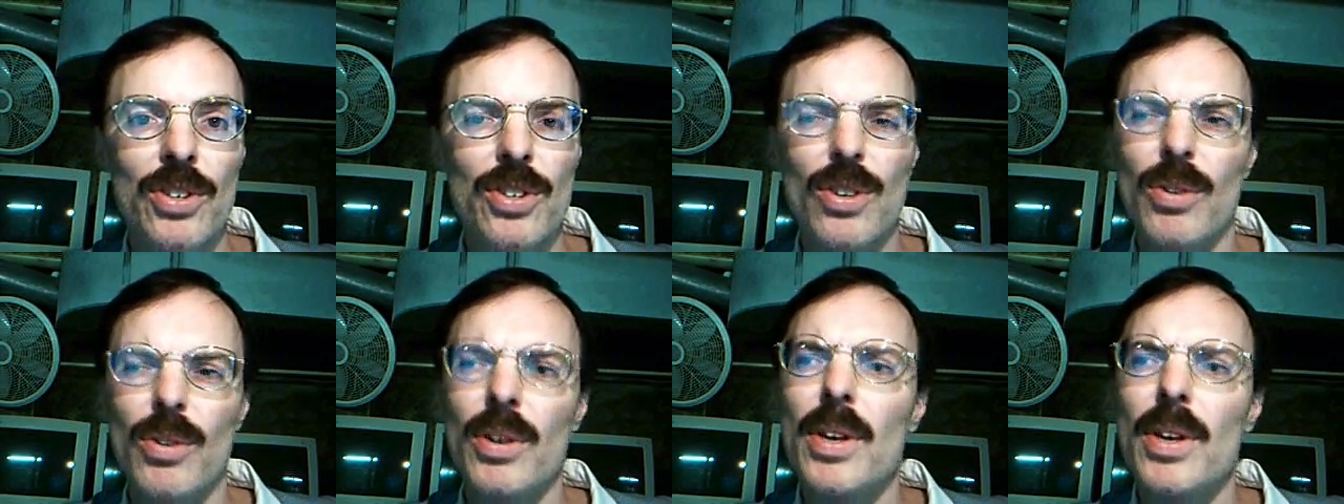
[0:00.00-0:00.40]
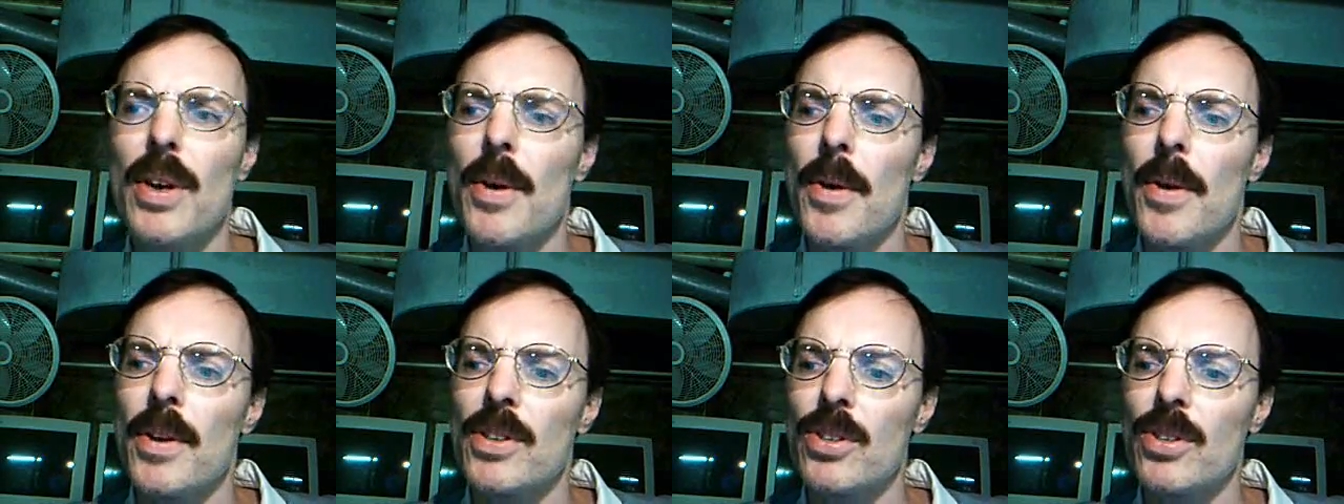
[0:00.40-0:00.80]
So
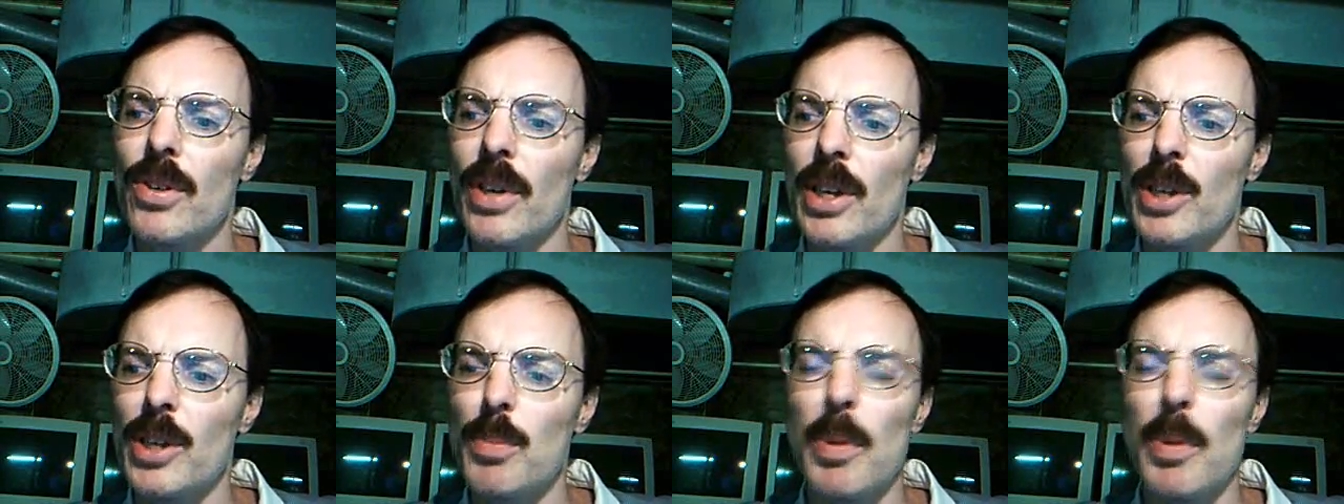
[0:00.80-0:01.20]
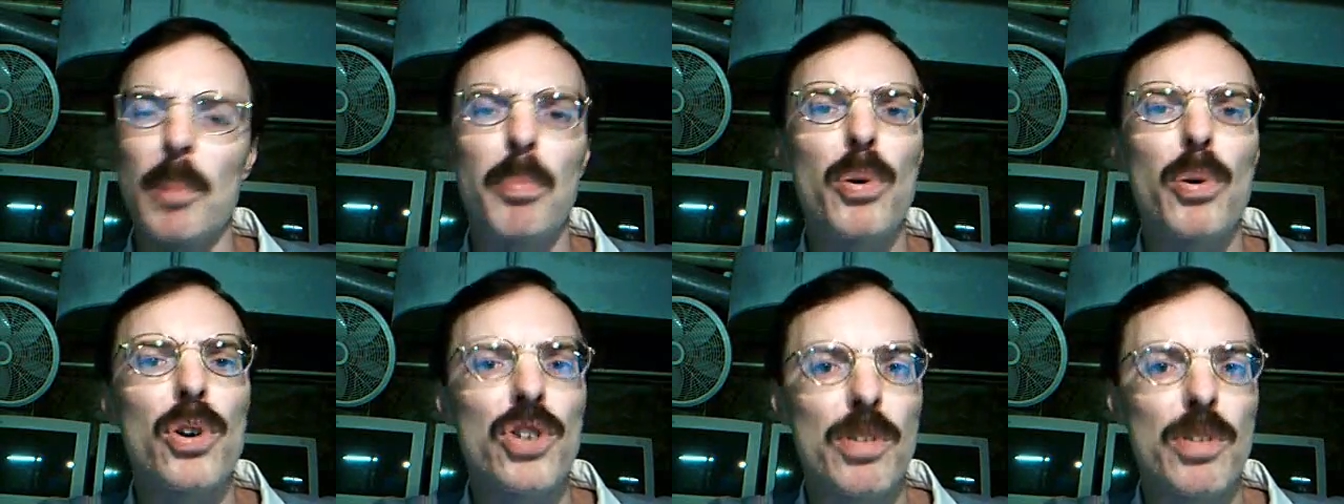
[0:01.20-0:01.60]
So it's been
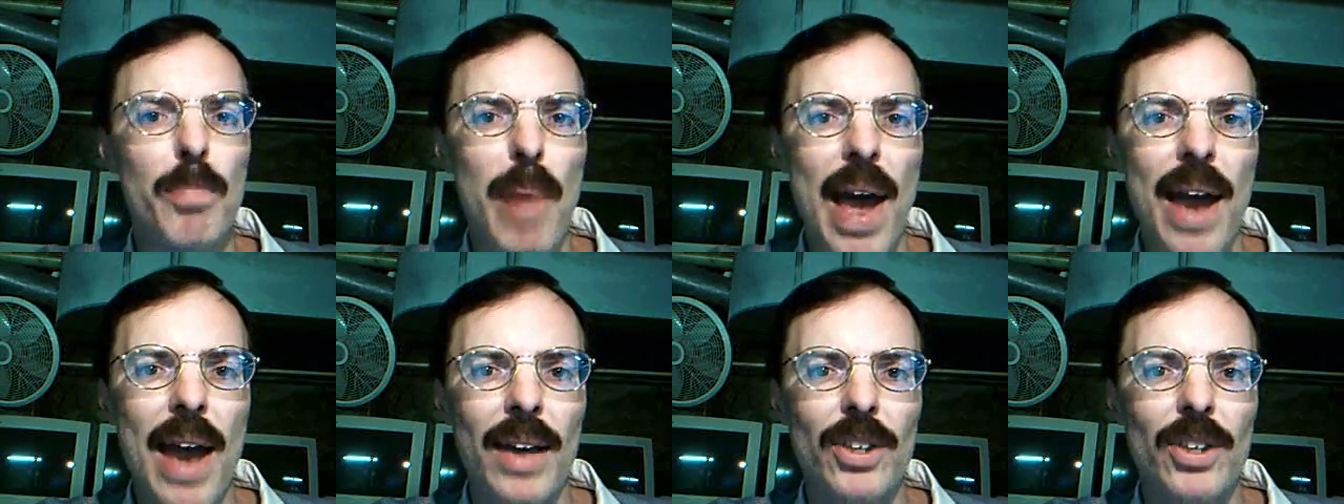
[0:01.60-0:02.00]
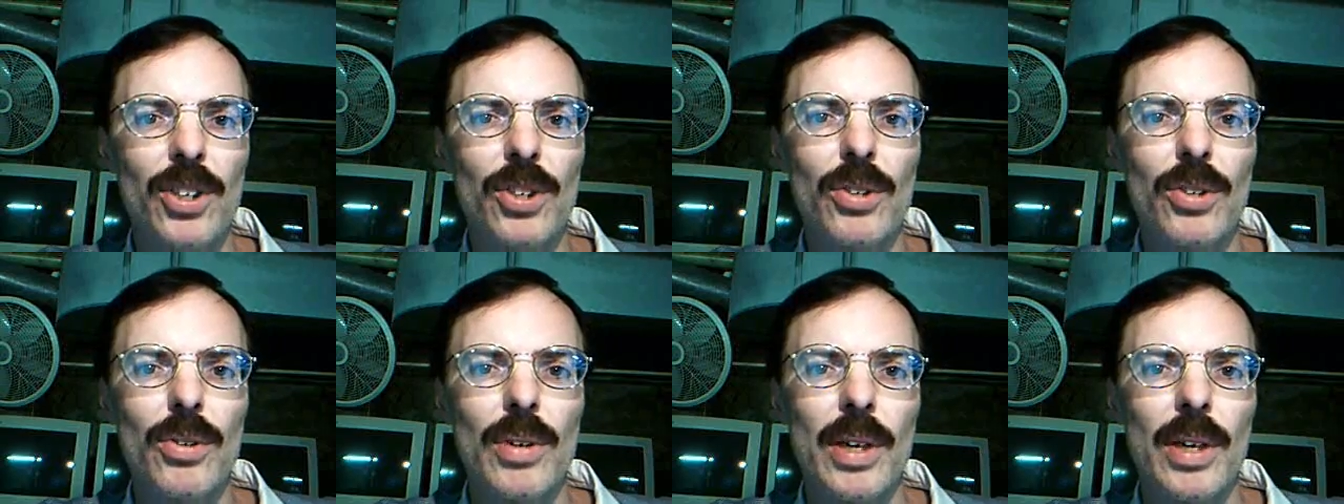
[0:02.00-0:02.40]
pushed back
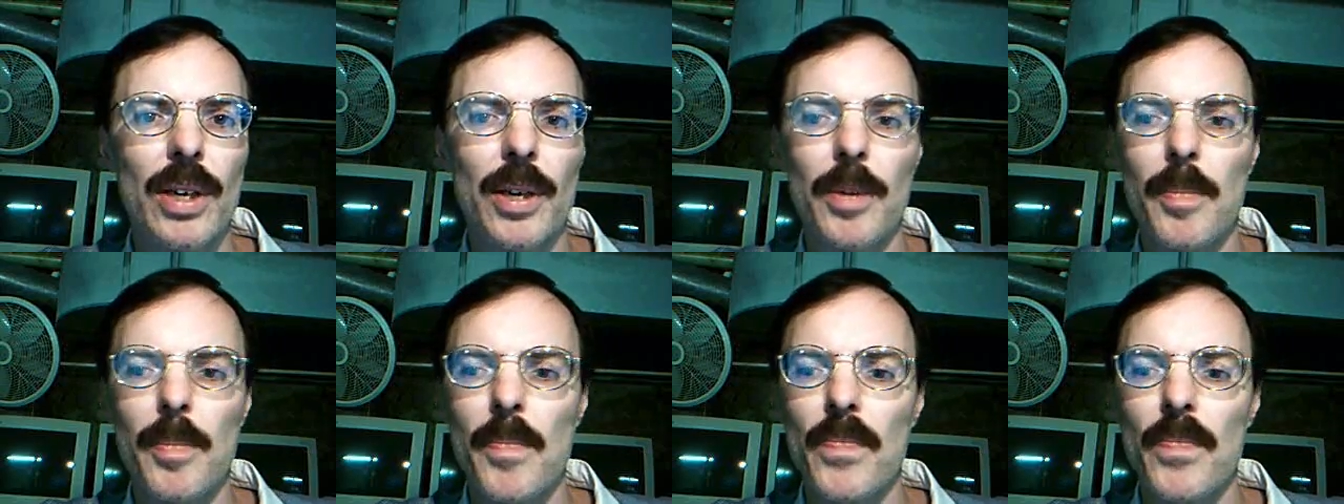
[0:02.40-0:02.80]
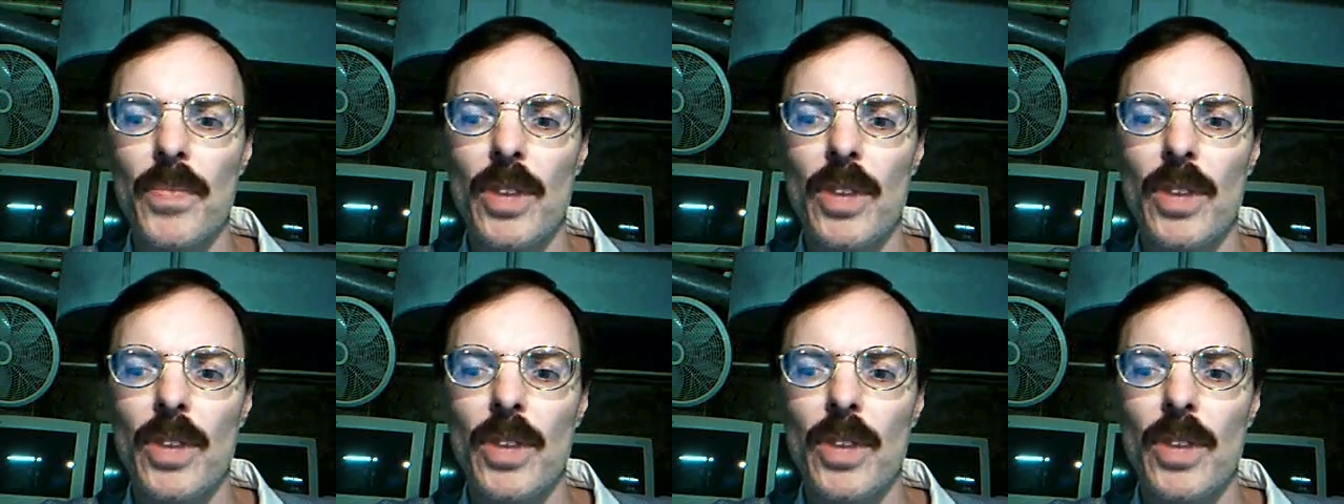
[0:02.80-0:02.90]
to, uh,